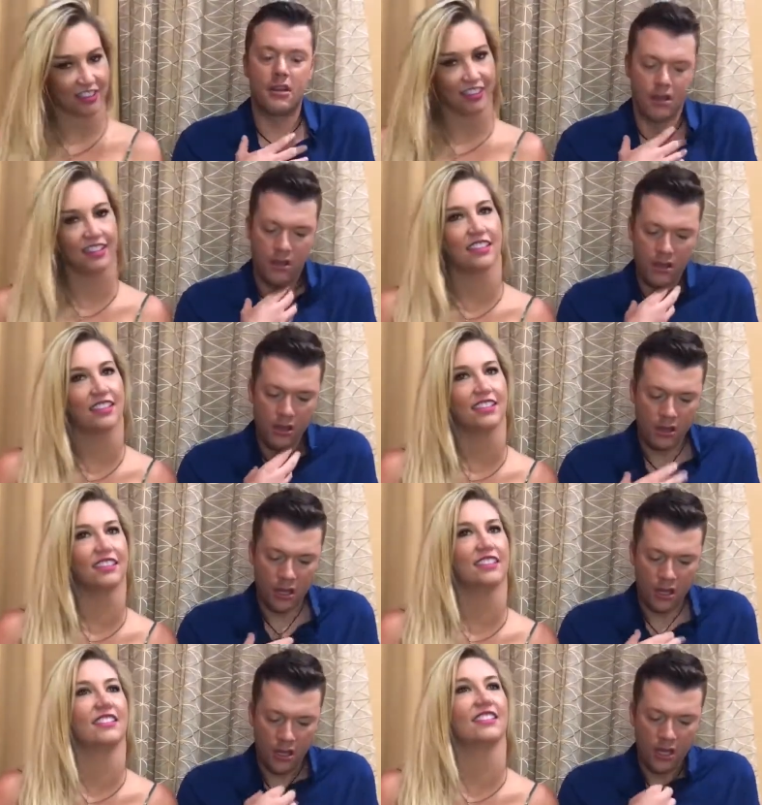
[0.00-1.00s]
Speaker 1: uh,
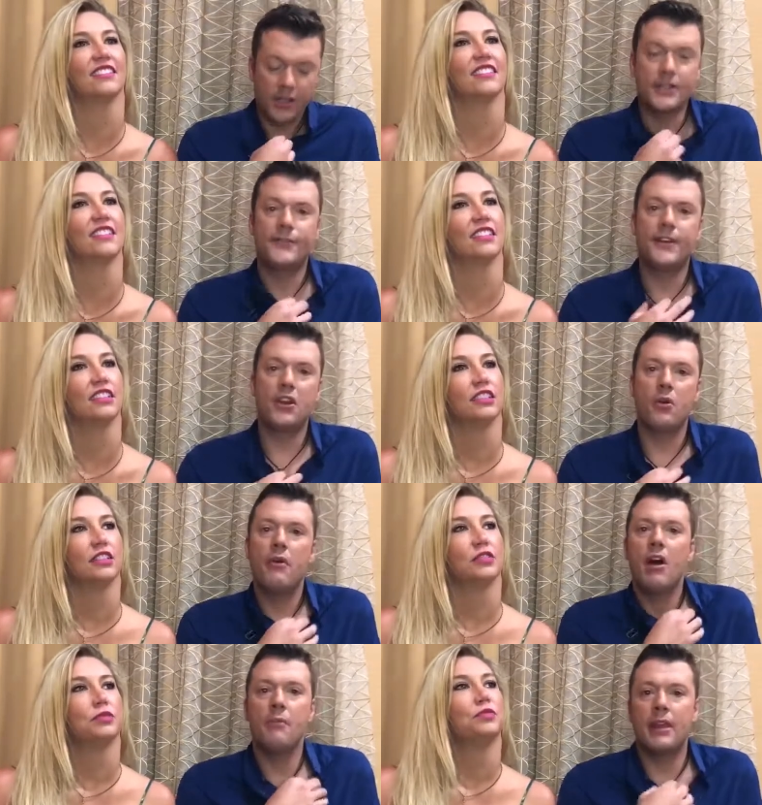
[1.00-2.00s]
this video
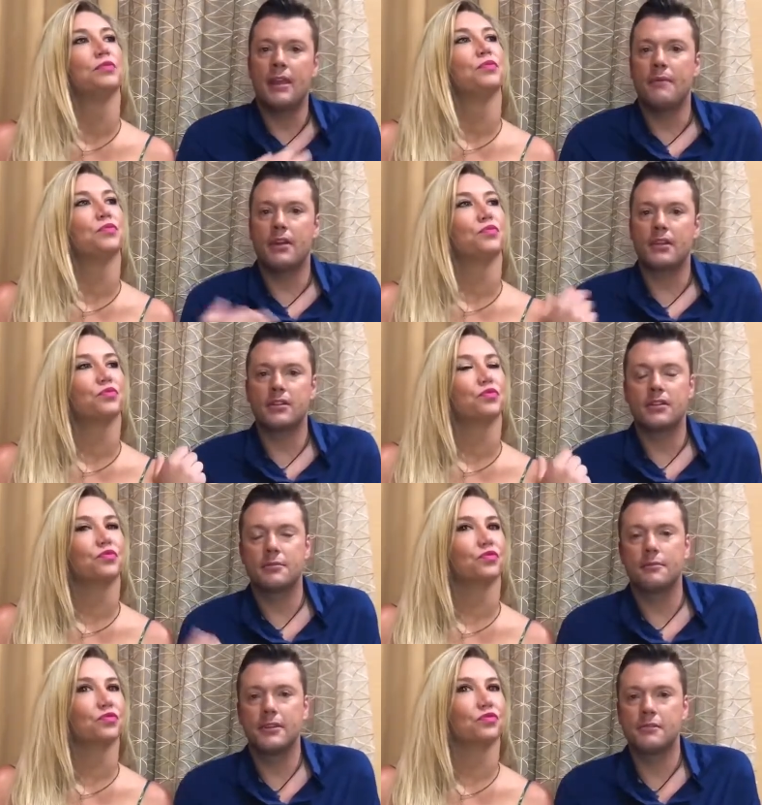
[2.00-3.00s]
about me because it's,
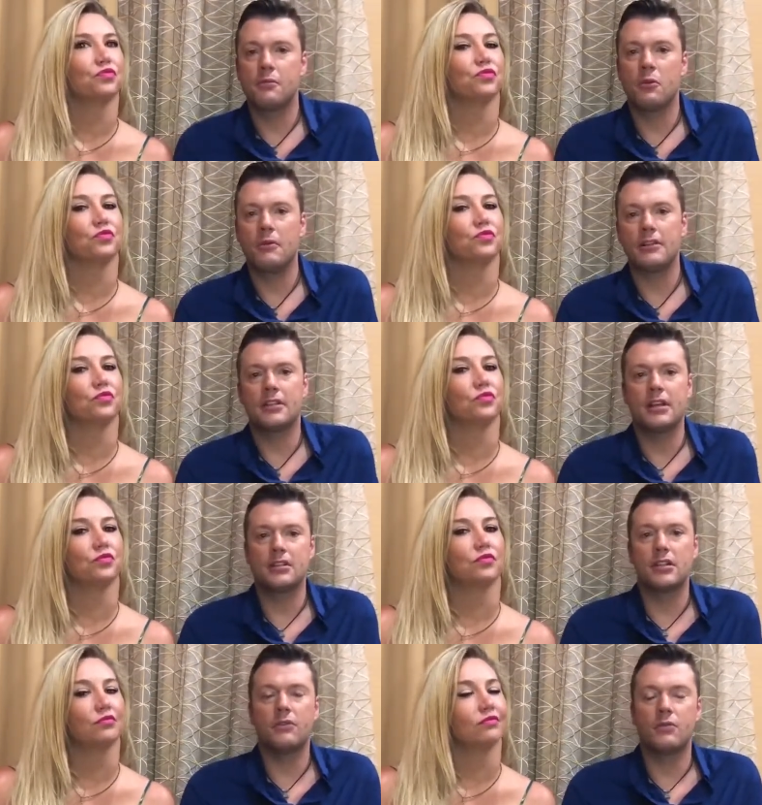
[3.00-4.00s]
it's more about
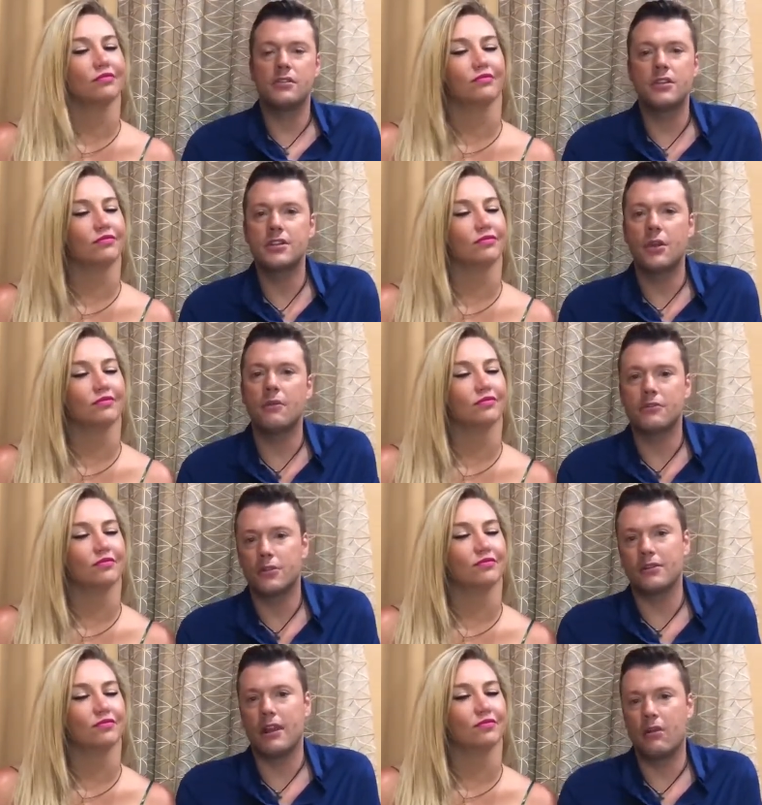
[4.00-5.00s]
Tessie and what she's going through
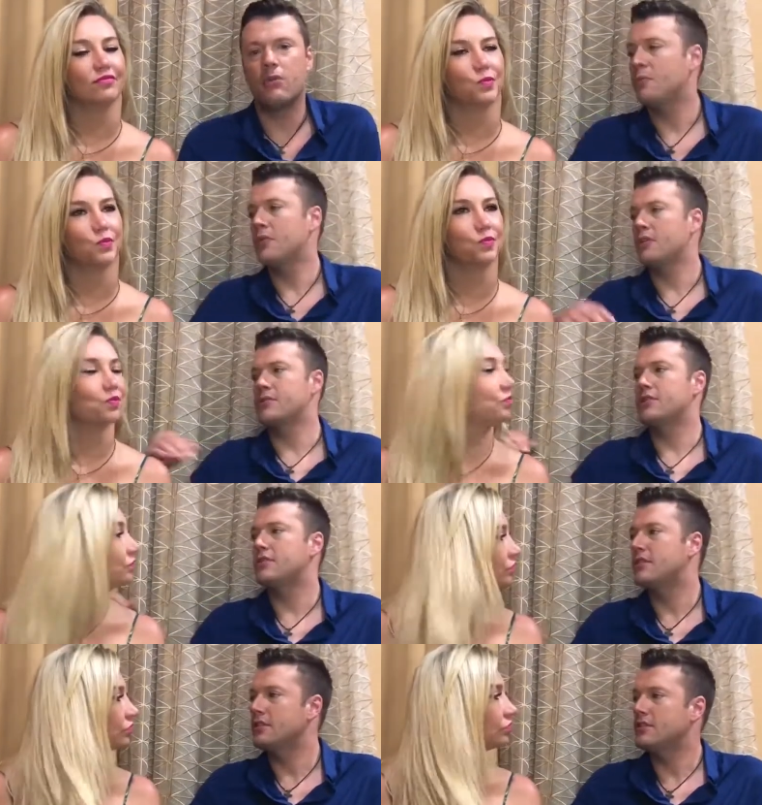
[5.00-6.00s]
now because
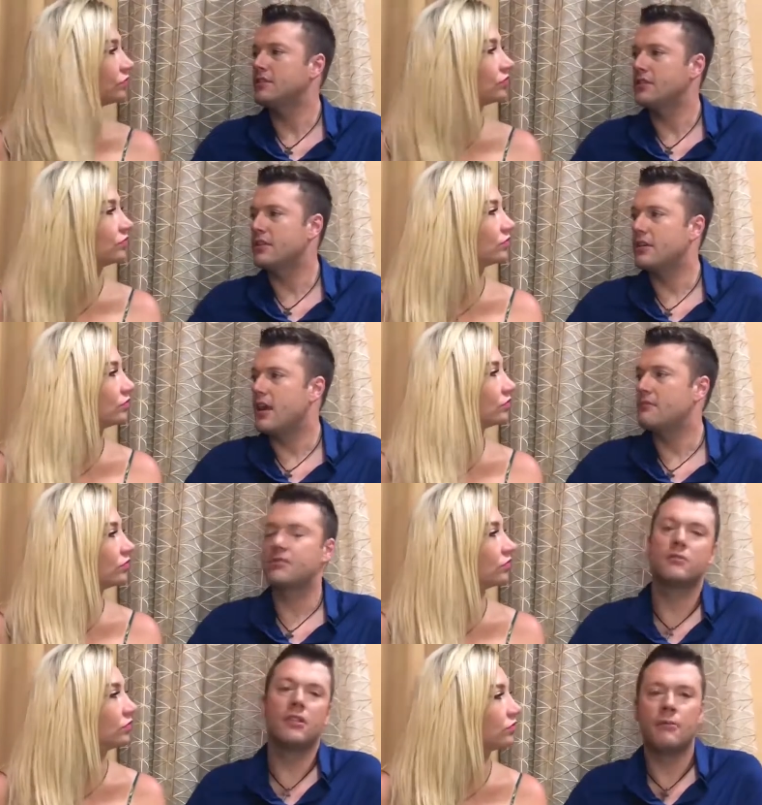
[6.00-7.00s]
she's the, the
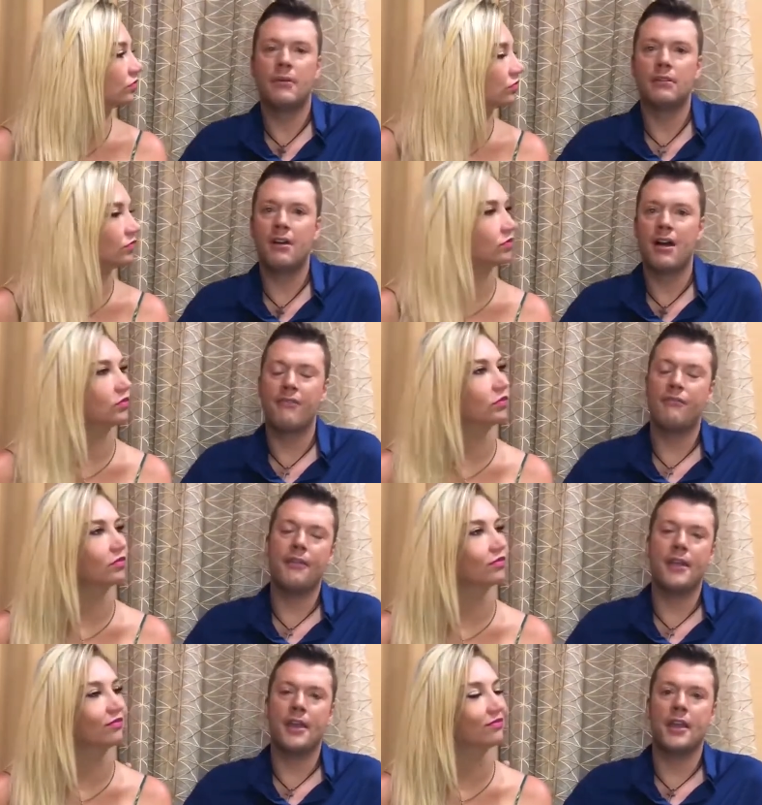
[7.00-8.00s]
absolute love of my life
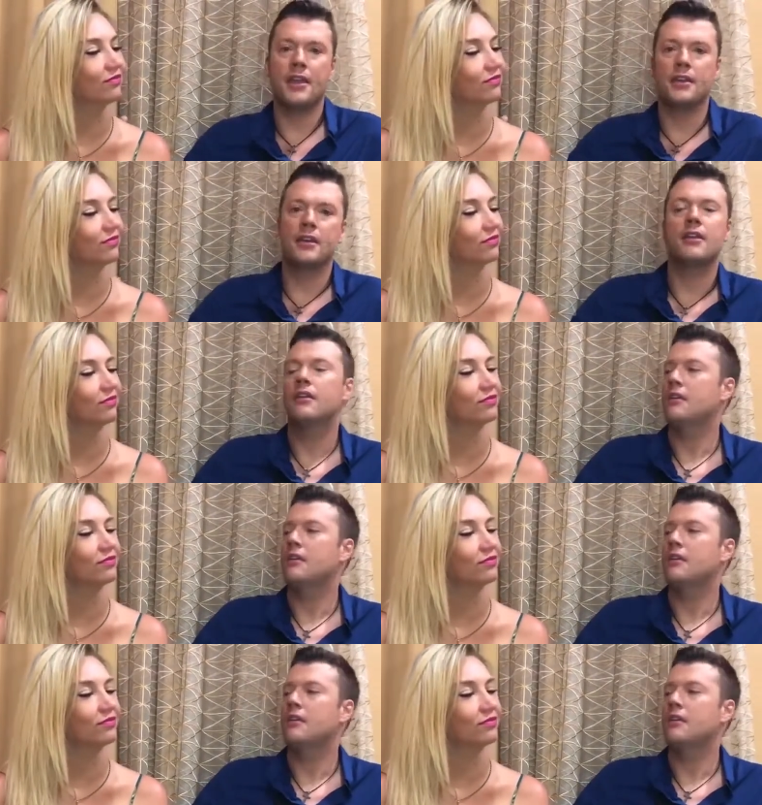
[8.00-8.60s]
and